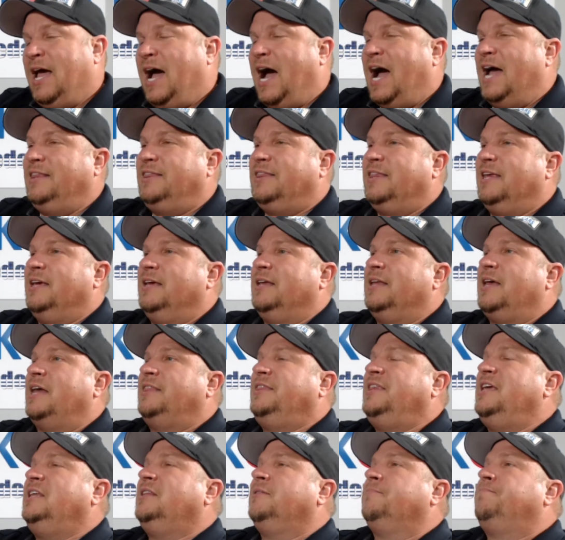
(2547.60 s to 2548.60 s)
I
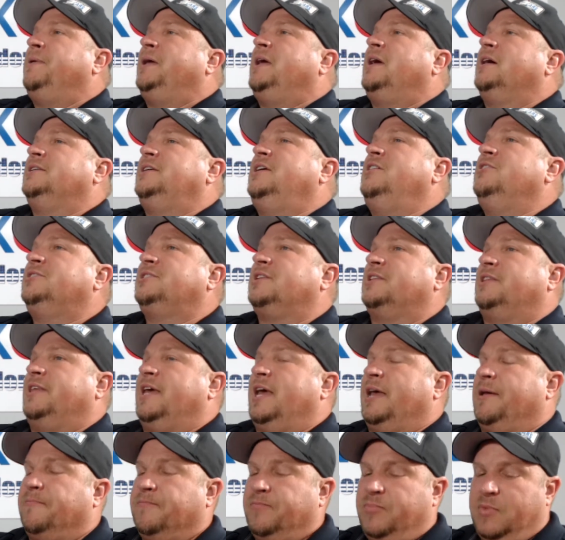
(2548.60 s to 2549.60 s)
think that because here's the
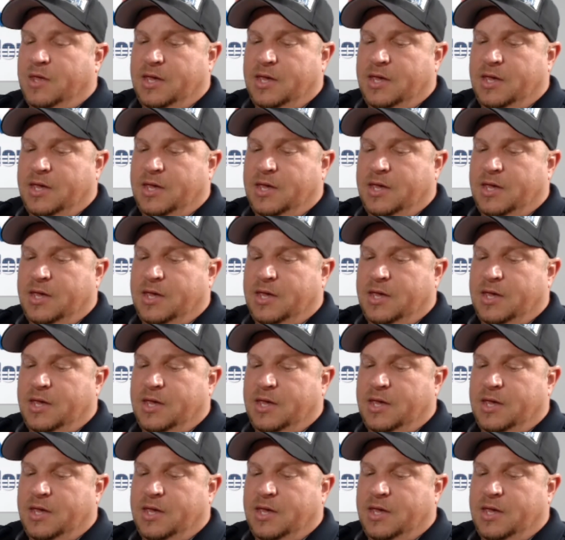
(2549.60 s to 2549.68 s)
thing,